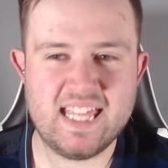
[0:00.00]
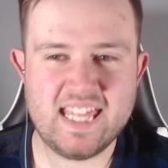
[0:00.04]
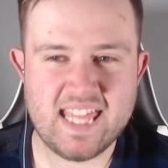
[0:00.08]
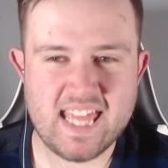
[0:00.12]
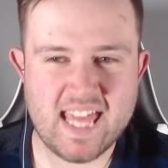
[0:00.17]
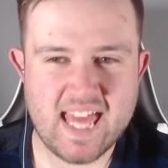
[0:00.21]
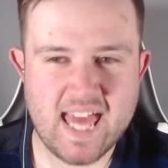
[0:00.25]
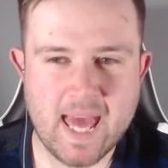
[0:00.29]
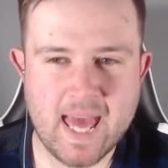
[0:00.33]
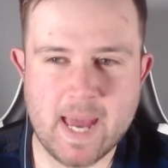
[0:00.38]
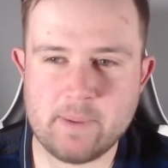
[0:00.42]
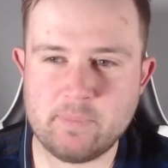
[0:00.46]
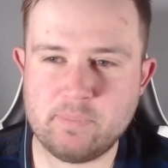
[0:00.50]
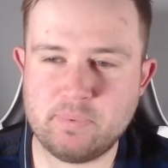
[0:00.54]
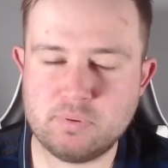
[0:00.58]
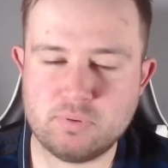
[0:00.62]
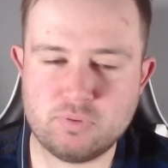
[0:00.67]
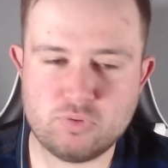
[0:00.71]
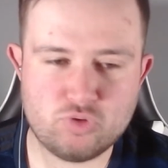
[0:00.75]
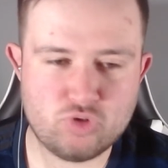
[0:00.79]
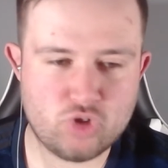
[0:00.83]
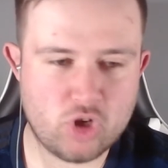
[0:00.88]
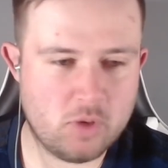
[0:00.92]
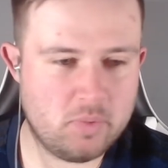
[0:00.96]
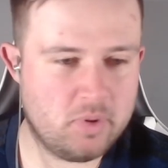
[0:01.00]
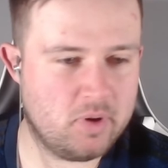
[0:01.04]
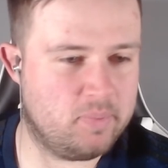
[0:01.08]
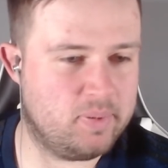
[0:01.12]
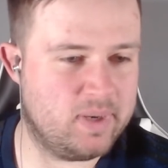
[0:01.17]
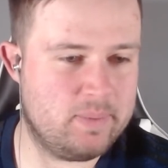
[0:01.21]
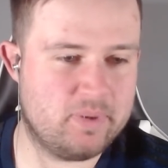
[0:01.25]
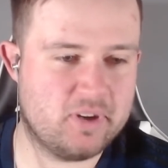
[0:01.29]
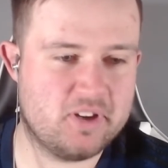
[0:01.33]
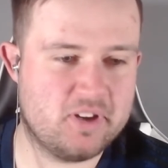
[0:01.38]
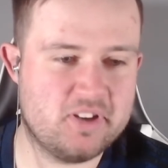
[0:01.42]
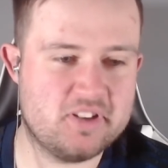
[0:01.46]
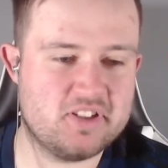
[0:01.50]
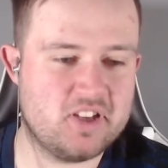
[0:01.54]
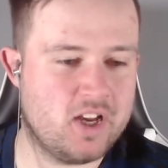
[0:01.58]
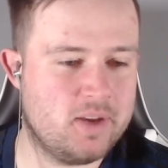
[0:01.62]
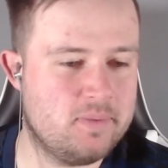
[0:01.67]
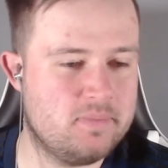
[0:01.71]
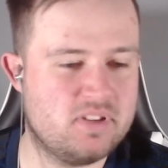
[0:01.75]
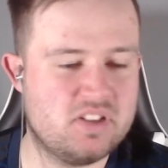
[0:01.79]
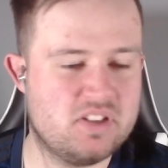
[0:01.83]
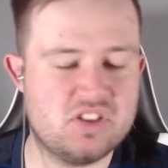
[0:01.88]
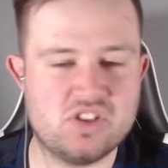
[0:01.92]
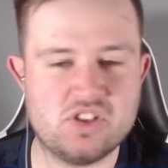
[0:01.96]
Yeah, probably, because
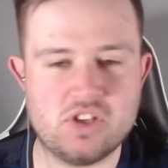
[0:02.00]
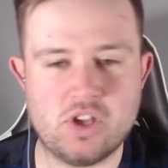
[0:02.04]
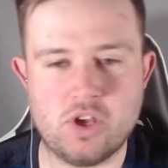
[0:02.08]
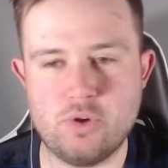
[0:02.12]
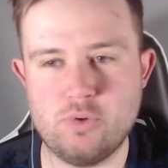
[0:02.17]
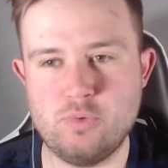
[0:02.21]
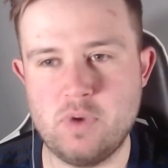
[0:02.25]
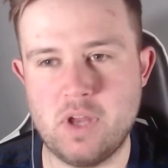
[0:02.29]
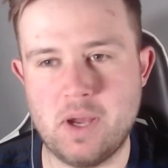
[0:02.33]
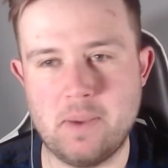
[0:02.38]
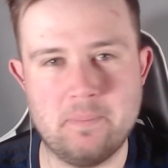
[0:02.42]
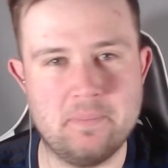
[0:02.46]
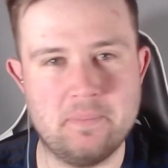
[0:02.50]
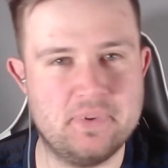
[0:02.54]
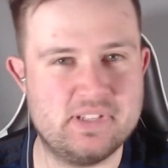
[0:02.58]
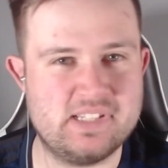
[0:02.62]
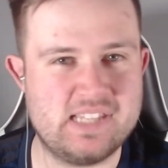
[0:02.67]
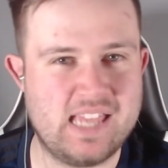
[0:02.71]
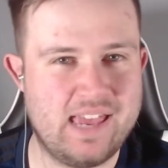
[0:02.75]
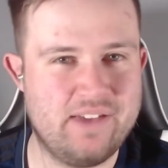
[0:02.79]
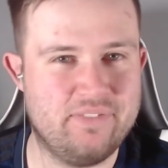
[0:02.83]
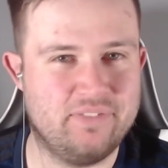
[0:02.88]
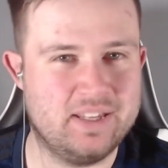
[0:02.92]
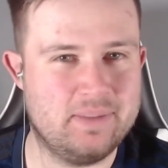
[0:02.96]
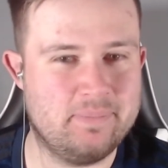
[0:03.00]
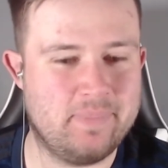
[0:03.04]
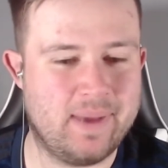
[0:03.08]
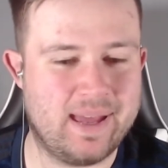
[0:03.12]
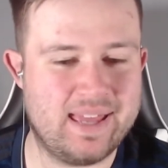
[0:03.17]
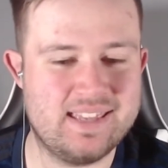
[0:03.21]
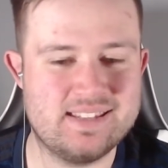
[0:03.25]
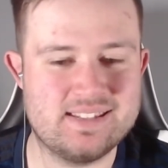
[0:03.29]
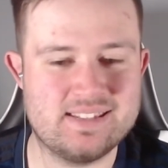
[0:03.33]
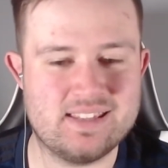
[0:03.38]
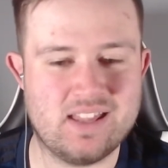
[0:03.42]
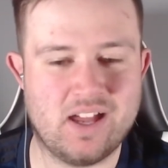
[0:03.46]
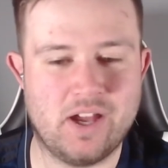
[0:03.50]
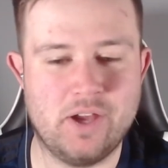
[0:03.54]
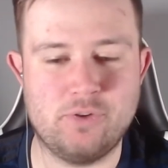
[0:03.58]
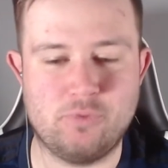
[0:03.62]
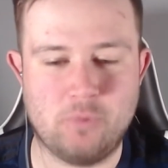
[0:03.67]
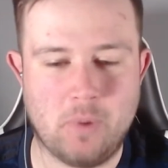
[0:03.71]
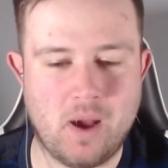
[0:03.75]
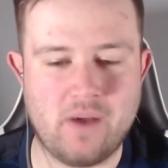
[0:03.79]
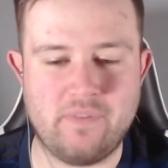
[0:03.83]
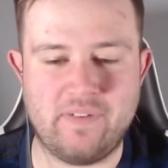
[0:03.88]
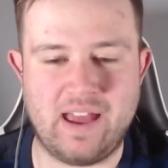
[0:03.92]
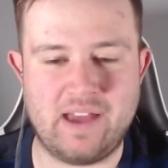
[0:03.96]
I'm so numbers heavily based. I'd
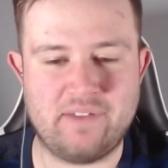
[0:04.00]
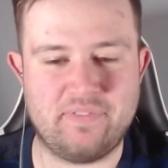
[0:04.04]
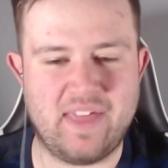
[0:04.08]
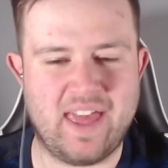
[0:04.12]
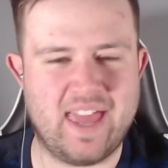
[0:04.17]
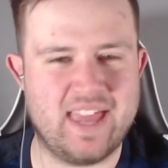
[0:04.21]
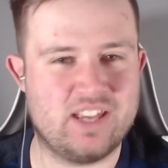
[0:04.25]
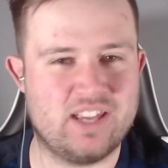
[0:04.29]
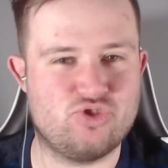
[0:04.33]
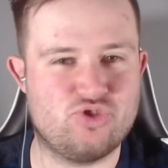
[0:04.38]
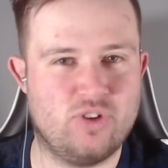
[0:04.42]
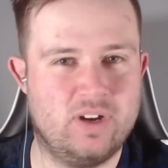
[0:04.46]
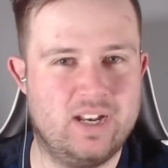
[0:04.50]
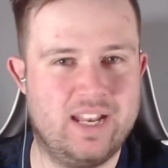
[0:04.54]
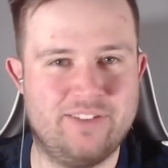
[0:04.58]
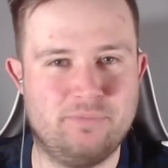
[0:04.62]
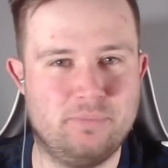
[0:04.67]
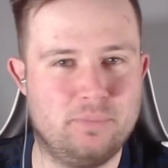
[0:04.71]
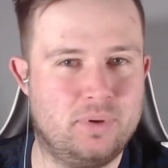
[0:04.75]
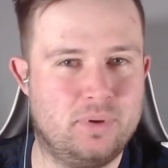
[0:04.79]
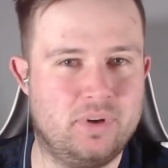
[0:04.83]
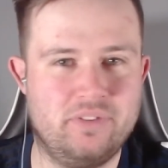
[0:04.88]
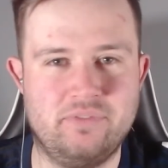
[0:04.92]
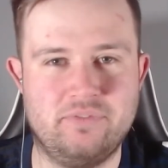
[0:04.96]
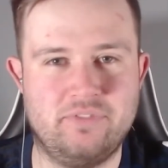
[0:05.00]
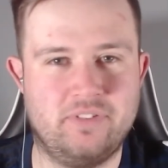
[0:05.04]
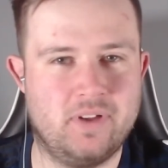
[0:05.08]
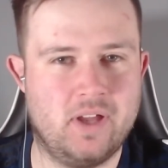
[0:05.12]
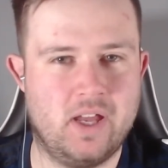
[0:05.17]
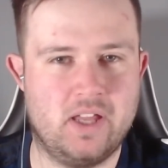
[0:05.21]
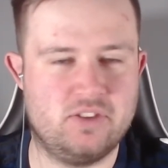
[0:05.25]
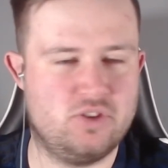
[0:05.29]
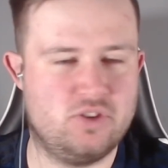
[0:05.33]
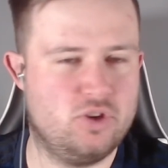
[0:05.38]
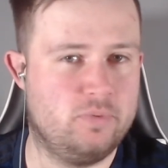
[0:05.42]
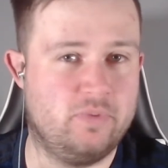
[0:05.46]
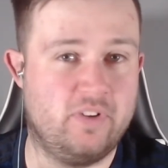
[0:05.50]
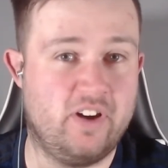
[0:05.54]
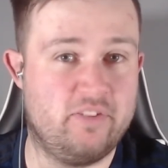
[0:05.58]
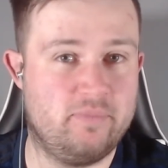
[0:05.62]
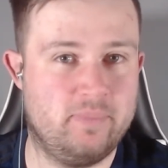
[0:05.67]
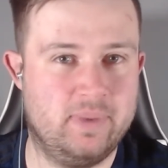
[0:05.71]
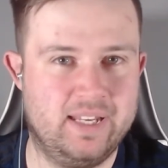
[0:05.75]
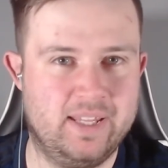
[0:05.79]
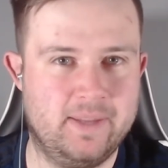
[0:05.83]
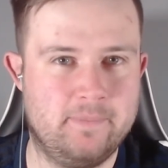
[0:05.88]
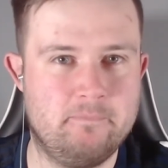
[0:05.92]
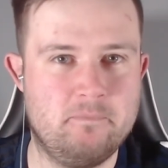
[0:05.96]
rather have that extra 11.25
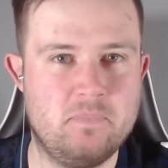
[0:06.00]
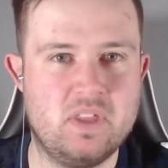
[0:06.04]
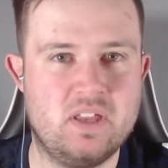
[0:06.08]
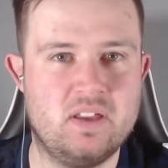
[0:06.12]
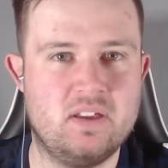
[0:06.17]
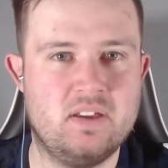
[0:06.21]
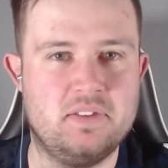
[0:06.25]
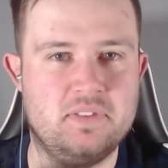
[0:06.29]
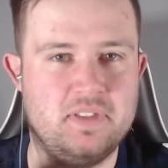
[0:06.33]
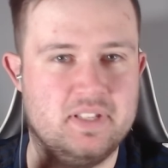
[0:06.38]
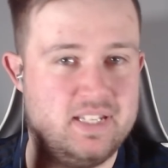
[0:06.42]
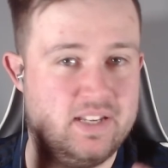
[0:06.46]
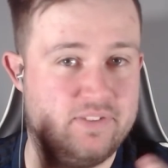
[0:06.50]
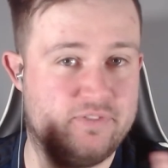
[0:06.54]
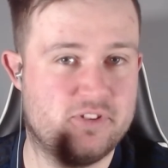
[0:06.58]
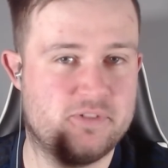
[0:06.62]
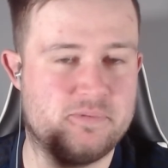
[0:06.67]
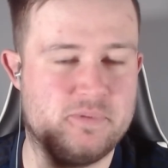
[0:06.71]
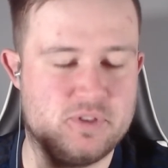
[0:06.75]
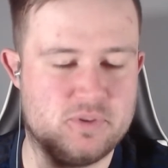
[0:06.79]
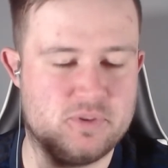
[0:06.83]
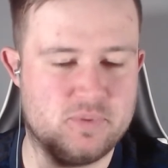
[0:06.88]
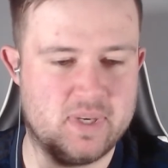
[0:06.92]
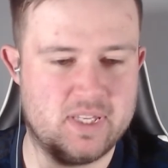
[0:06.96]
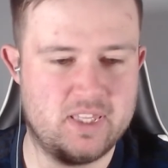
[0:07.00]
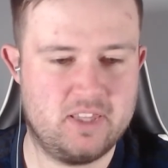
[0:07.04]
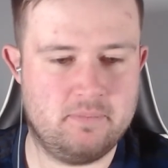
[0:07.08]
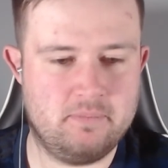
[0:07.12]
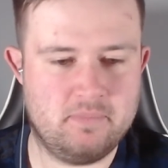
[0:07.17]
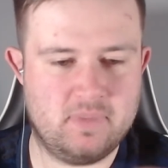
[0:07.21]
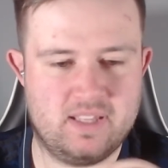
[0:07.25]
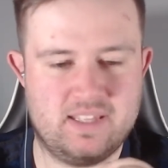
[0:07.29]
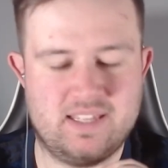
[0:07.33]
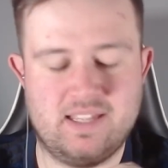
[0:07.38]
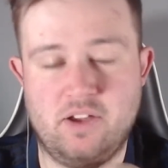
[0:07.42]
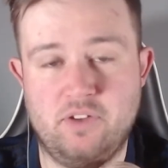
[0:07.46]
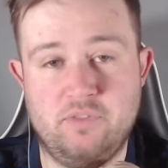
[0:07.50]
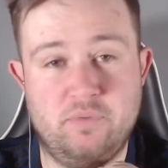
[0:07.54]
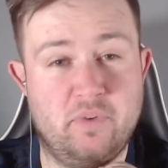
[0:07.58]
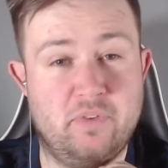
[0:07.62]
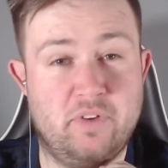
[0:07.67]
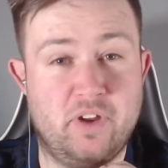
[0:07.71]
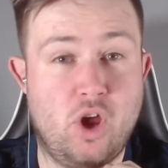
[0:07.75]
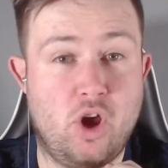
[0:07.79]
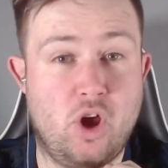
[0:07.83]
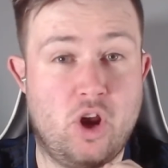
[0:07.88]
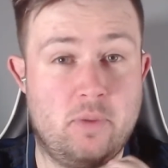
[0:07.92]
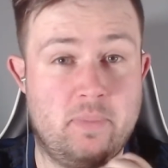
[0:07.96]
million, the difference between them, and with
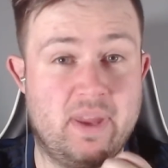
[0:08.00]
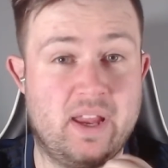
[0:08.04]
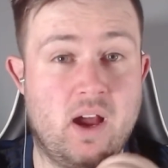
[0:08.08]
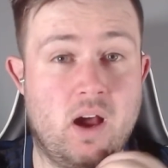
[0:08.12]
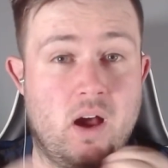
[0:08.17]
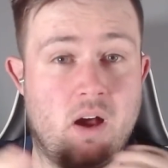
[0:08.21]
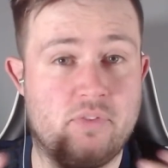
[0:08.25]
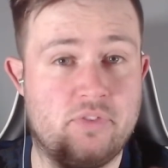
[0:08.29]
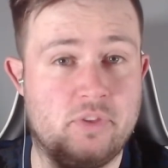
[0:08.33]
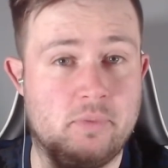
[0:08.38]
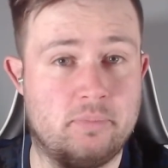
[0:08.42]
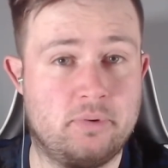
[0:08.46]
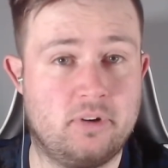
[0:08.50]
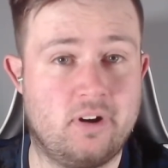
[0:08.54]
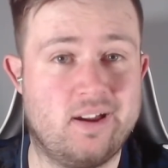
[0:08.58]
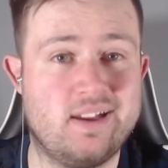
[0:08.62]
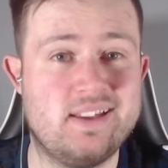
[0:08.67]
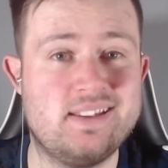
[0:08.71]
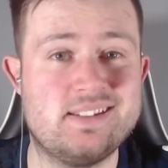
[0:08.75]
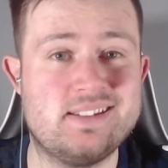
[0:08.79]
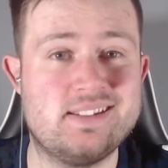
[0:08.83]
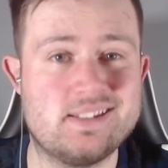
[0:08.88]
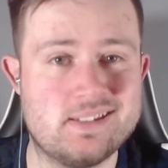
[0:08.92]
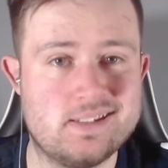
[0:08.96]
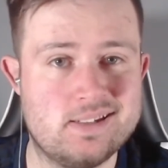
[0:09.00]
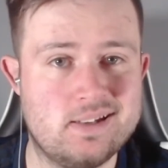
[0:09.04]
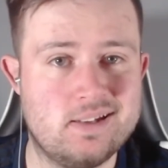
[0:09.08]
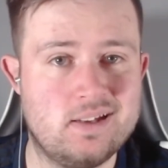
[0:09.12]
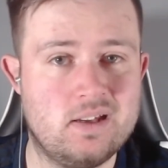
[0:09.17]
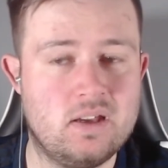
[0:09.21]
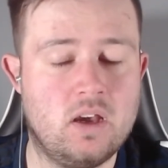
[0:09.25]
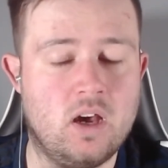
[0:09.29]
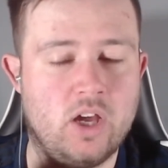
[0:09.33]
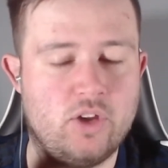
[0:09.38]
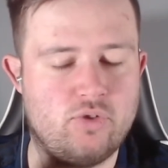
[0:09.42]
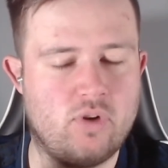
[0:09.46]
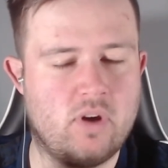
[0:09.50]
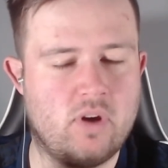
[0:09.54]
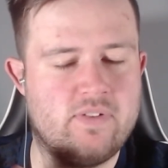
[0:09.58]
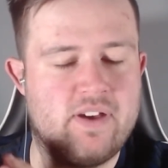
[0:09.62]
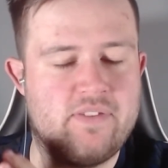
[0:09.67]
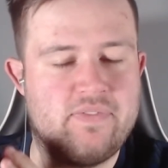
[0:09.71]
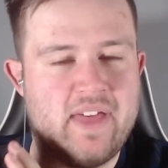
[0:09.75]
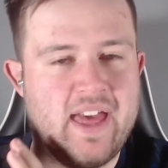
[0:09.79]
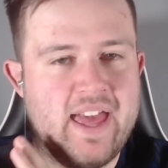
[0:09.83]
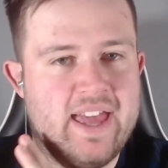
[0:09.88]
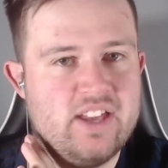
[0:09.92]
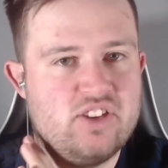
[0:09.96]
Onana being half the price. I'd rather
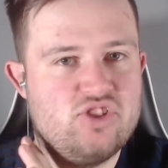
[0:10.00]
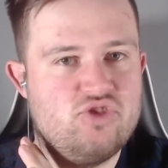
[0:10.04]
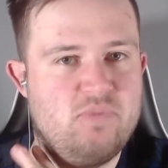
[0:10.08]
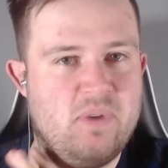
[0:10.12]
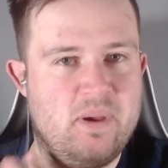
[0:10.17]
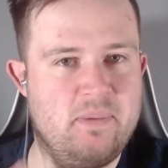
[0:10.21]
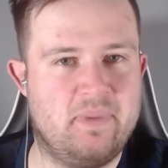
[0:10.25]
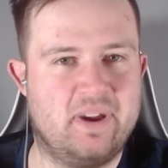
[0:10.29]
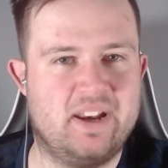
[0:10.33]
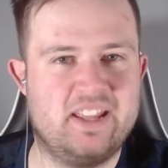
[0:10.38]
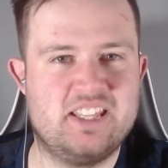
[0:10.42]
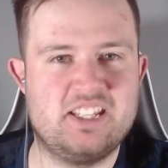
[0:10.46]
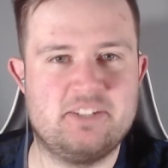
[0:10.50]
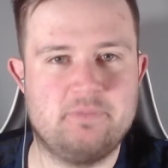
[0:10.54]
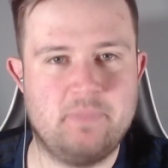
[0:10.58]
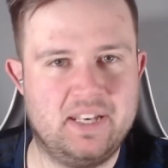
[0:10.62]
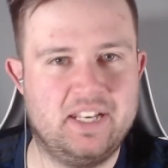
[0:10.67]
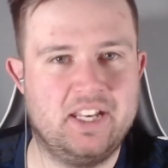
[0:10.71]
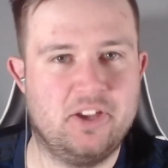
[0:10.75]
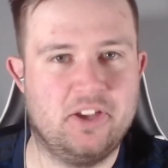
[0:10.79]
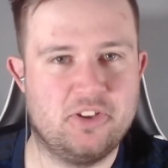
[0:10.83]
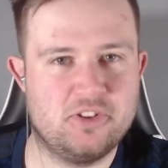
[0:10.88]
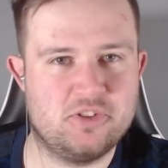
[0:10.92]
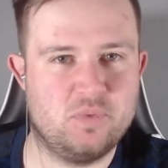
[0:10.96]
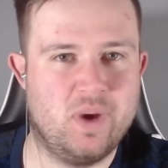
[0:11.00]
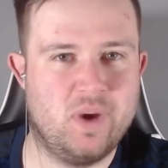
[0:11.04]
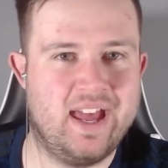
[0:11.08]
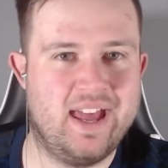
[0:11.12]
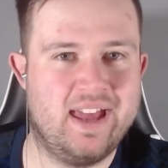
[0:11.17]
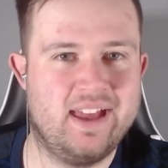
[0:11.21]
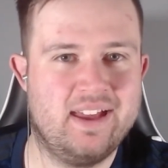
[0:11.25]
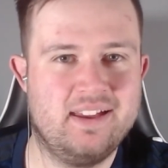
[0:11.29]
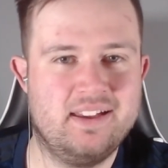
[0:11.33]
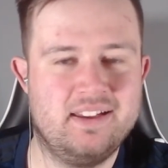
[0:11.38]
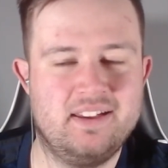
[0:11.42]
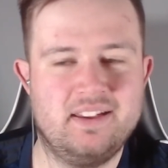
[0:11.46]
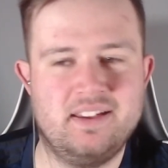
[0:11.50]
have that extra bit of money to spend elsewhere.